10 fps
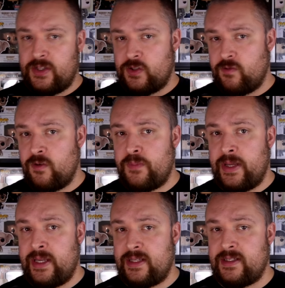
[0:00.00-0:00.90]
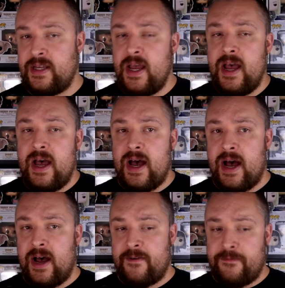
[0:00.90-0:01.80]
that this group is
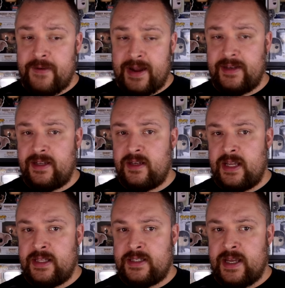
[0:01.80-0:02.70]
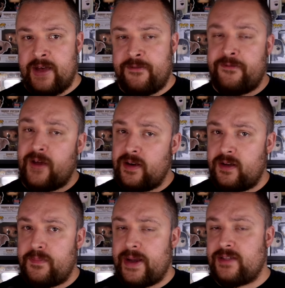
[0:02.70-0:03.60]
finding. It's
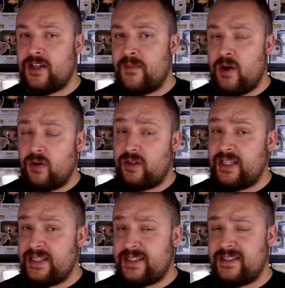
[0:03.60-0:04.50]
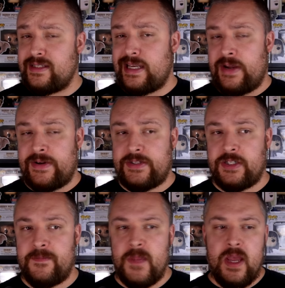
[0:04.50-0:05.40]
funded by Domhnall Gleeson's
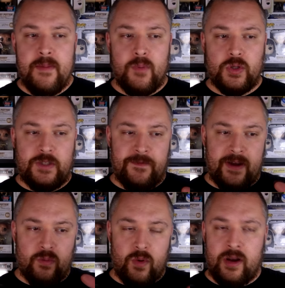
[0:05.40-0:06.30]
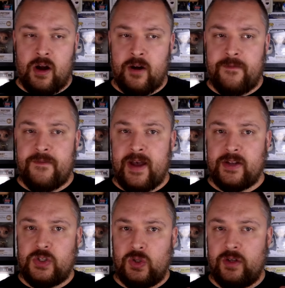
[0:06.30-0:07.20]
character, but once you find one
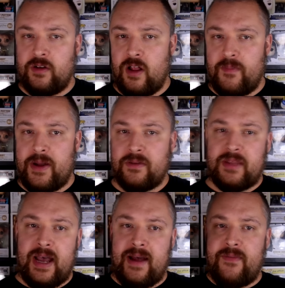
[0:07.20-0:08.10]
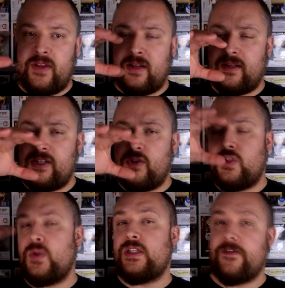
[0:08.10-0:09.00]
artifact, you learn all about that, then it leads you
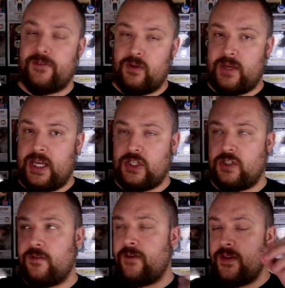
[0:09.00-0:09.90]
to a different location. You